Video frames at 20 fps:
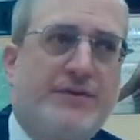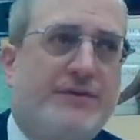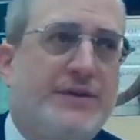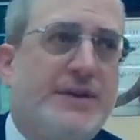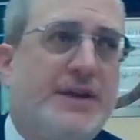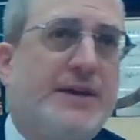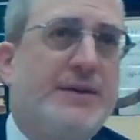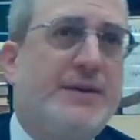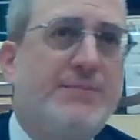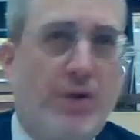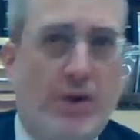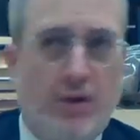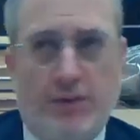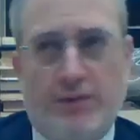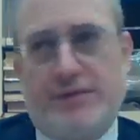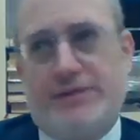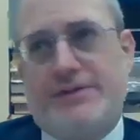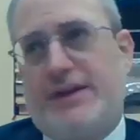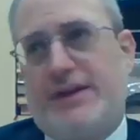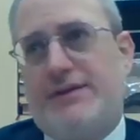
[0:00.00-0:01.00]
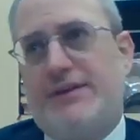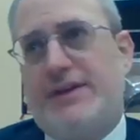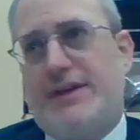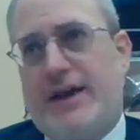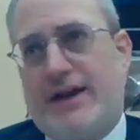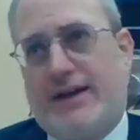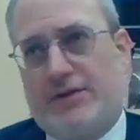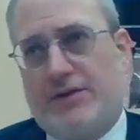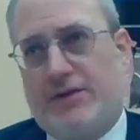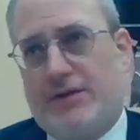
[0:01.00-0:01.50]
the poles in
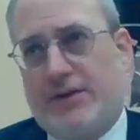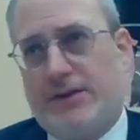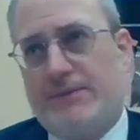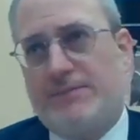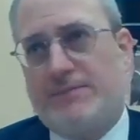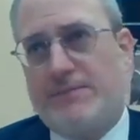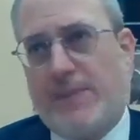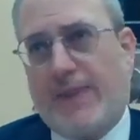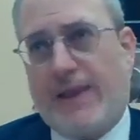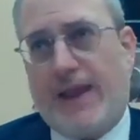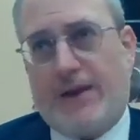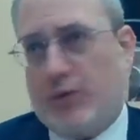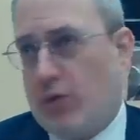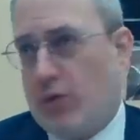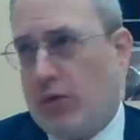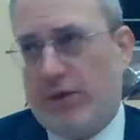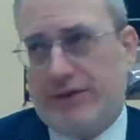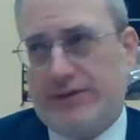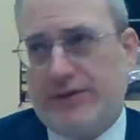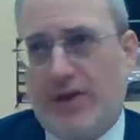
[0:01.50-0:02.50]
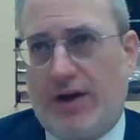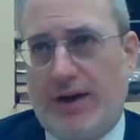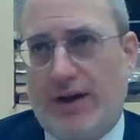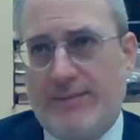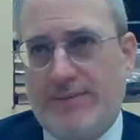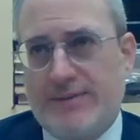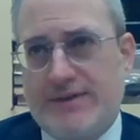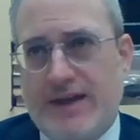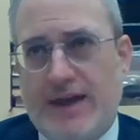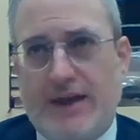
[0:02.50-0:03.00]
the Aron at all
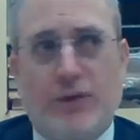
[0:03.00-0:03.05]
times,